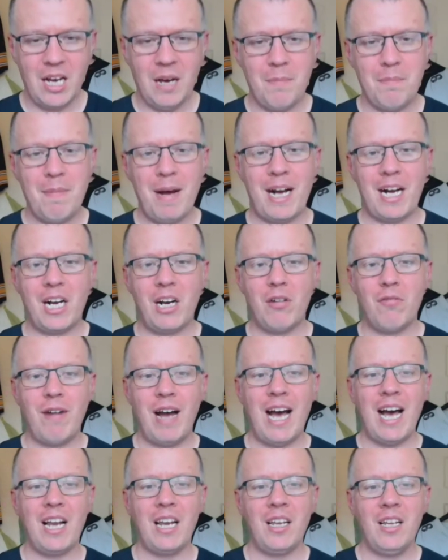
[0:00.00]
Matt
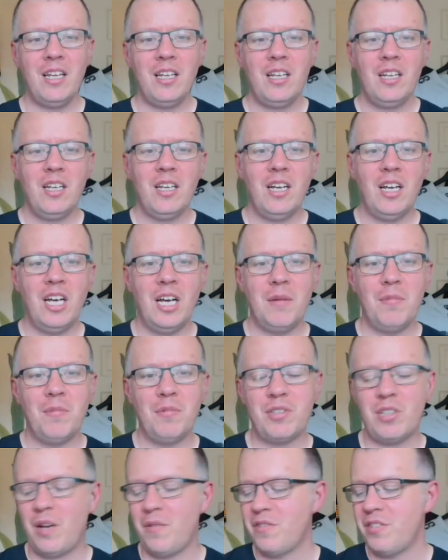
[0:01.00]
Corral
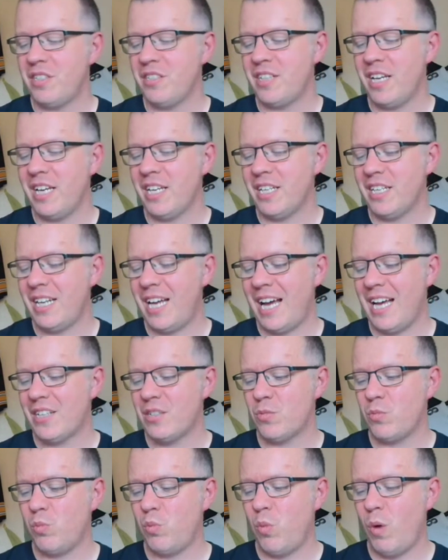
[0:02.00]
was obviously taken
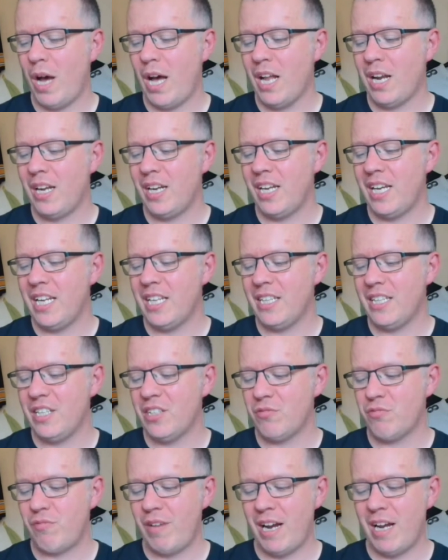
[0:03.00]
as well in
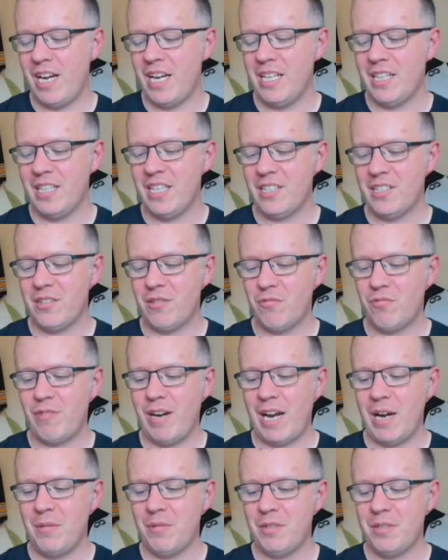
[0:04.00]
this
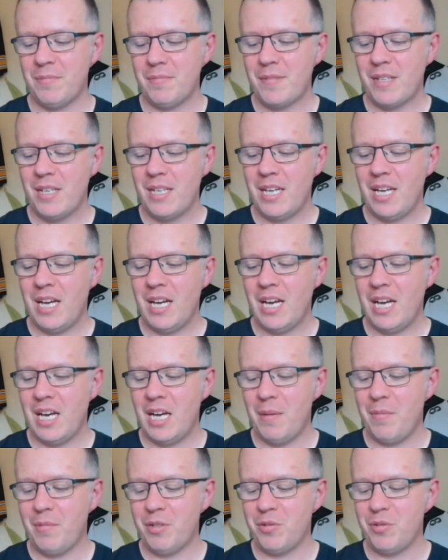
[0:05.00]
round,
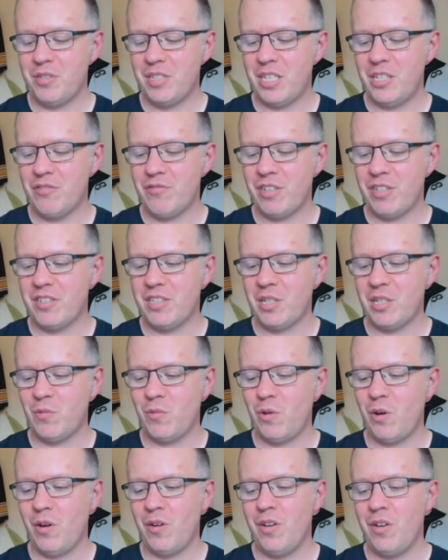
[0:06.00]
which was an interesting
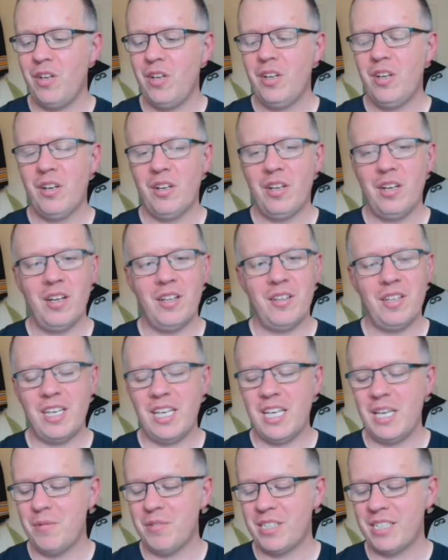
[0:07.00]
one that
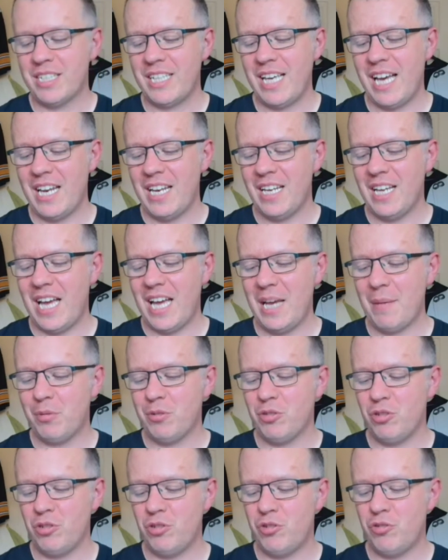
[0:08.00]
he was again
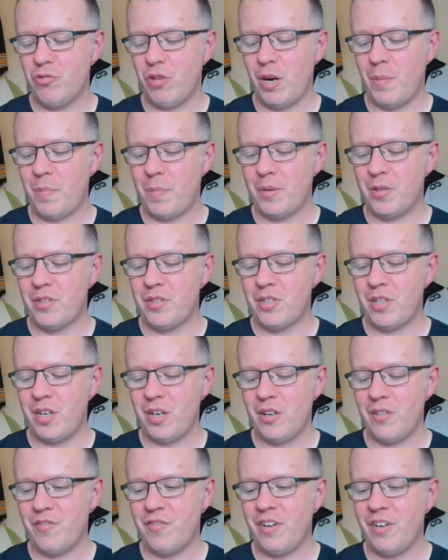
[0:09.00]
able to drop
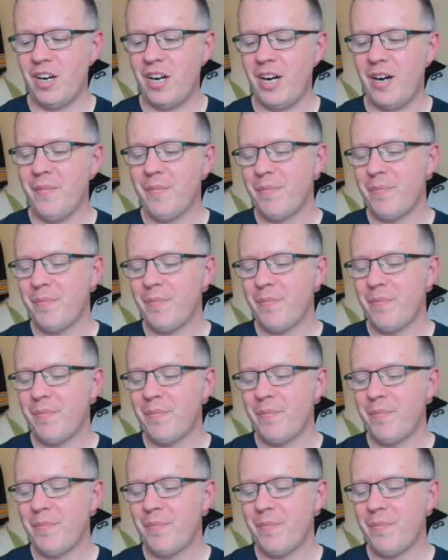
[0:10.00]
so far.